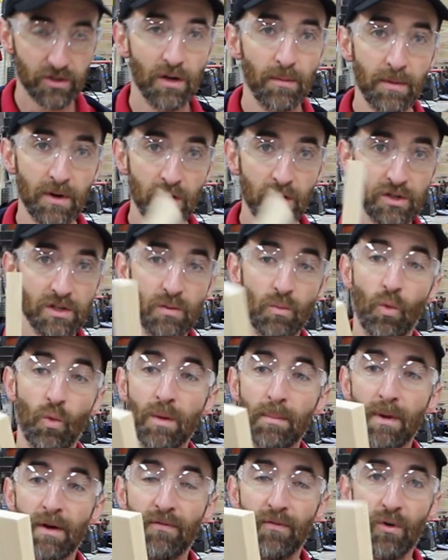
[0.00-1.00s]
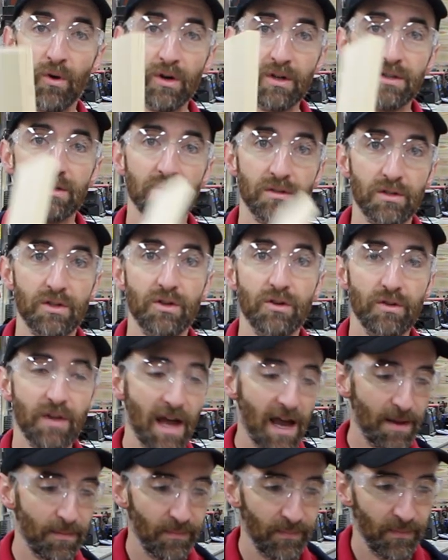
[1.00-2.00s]
So I'm going to use some 1x4s to do
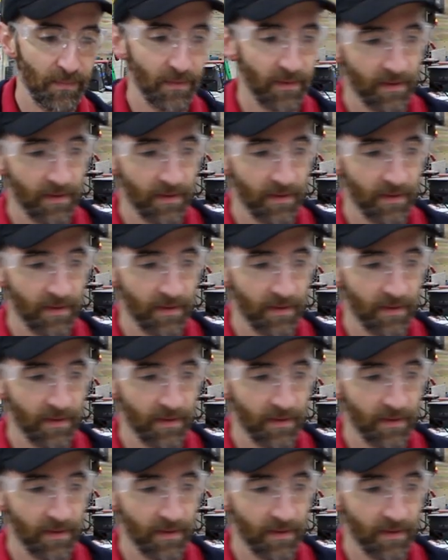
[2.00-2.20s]
that.